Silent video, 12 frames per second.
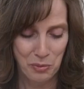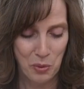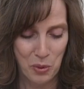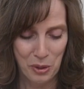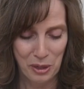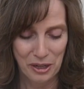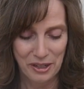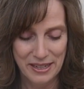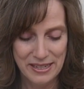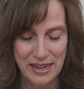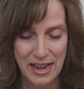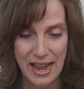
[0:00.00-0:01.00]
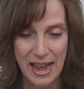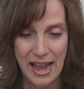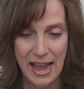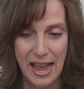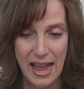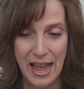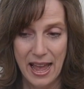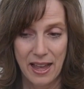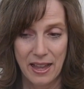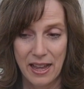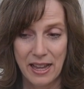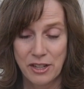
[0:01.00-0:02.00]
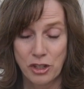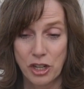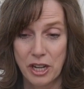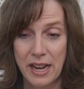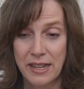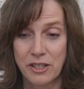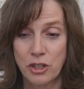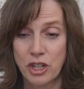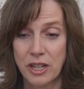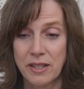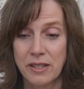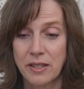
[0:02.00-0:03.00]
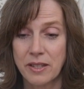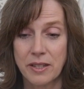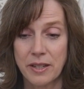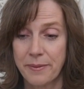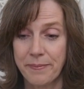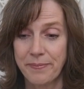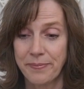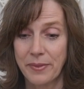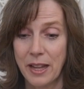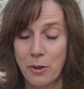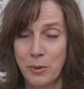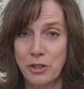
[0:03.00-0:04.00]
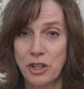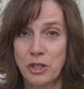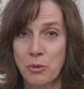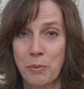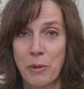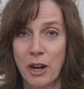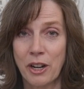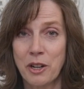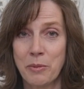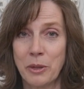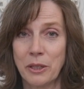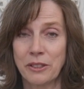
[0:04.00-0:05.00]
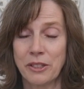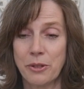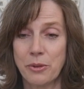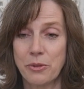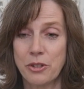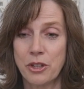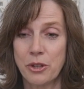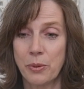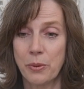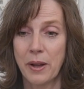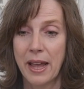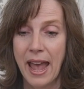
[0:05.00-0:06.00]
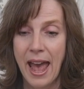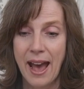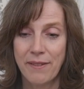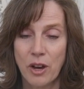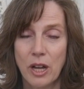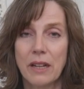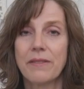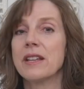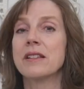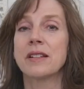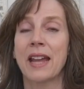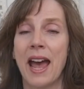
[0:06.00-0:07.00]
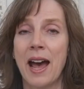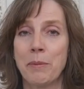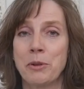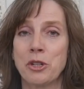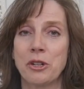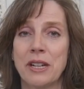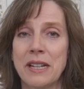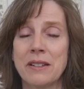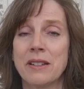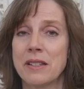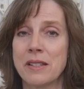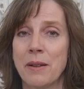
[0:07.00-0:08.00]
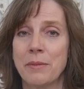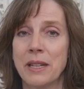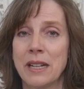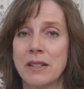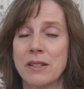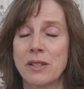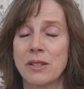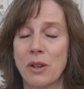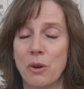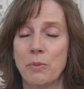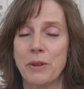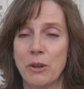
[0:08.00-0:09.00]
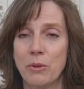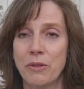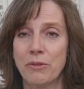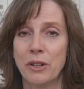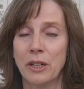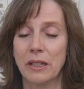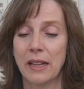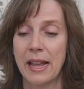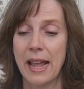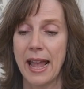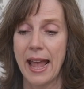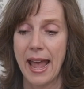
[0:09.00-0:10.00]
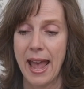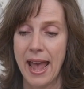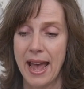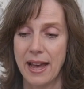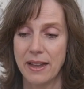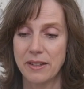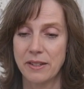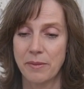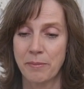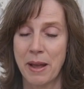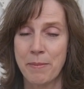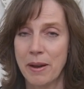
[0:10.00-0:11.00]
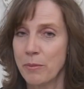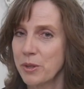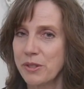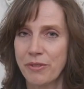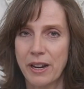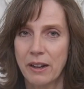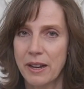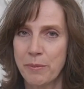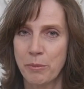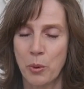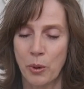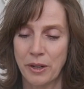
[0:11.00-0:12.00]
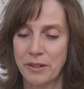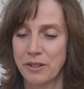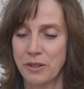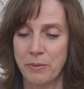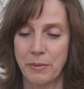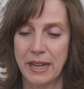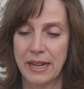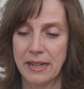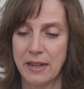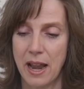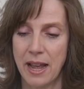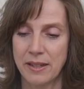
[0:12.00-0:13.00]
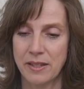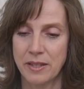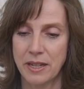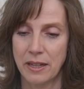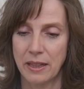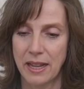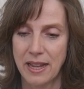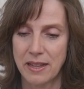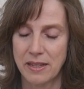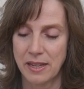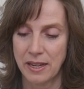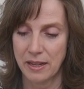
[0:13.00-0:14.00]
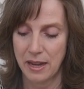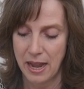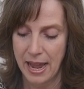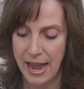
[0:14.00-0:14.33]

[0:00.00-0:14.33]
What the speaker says: wore. And it was just remarkable to have all of this captured into something so beautiful. And my mom was very important to me, and still is, and